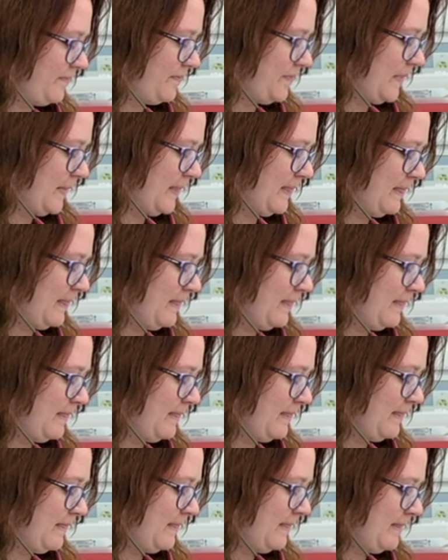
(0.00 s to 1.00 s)

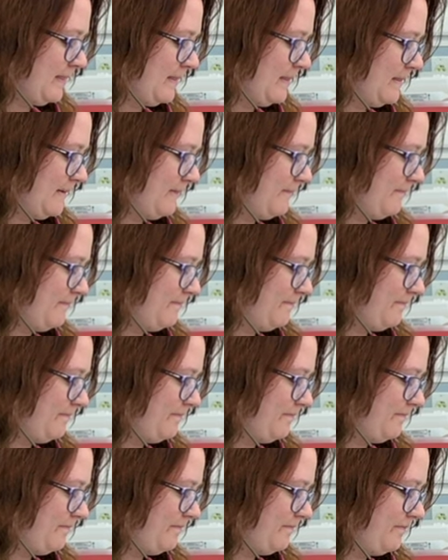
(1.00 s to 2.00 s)

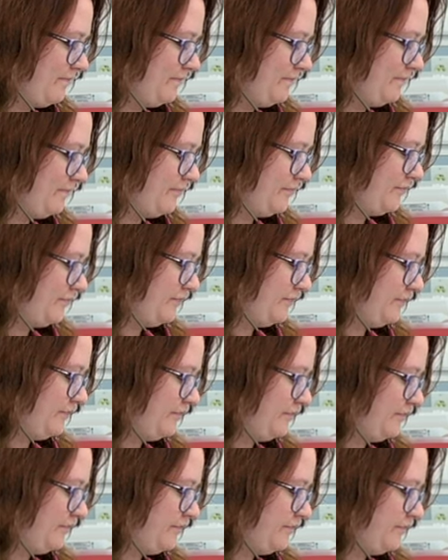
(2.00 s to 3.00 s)

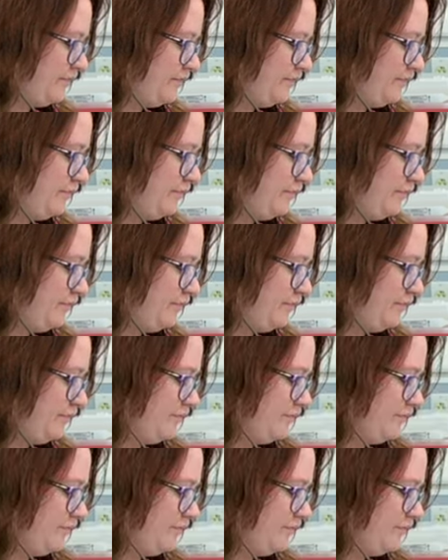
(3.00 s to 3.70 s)
(silence)